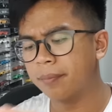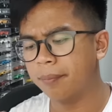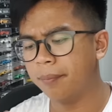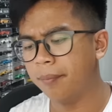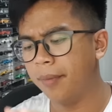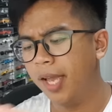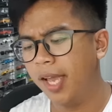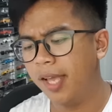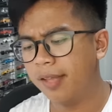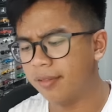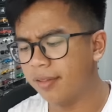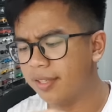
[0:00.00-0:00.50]

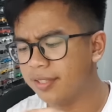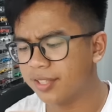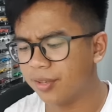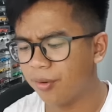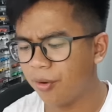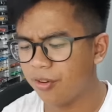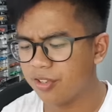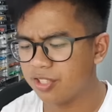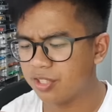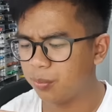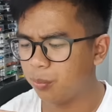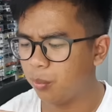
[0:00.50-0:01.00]
man, this
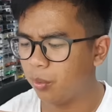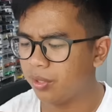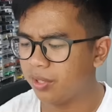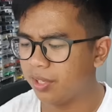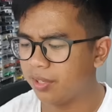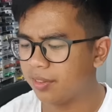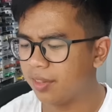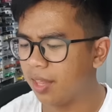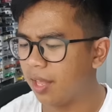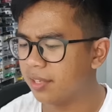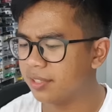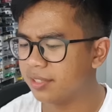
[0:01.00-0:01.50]
car is pretty
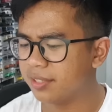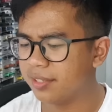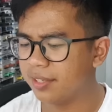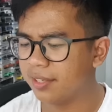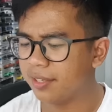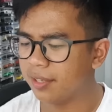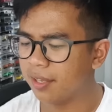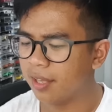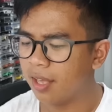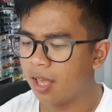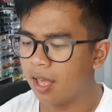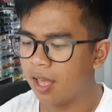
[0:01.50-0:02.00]

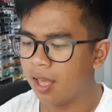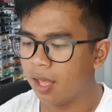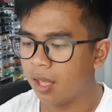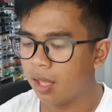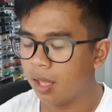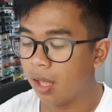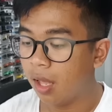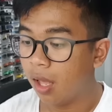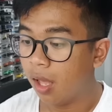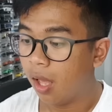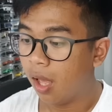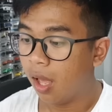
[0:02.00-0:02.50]
dusty.
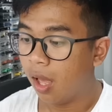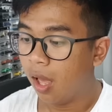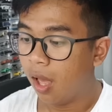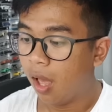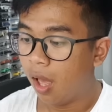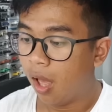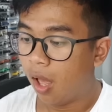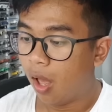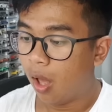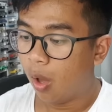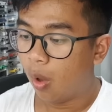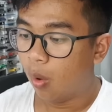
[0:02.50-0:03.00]

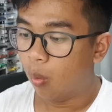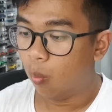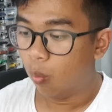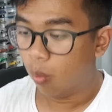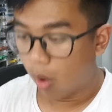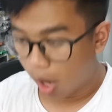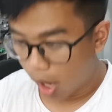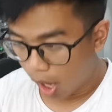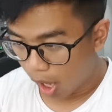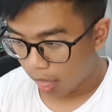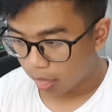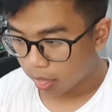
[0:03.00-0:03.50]

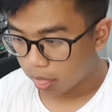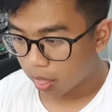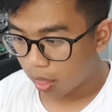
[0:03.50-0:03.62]
What?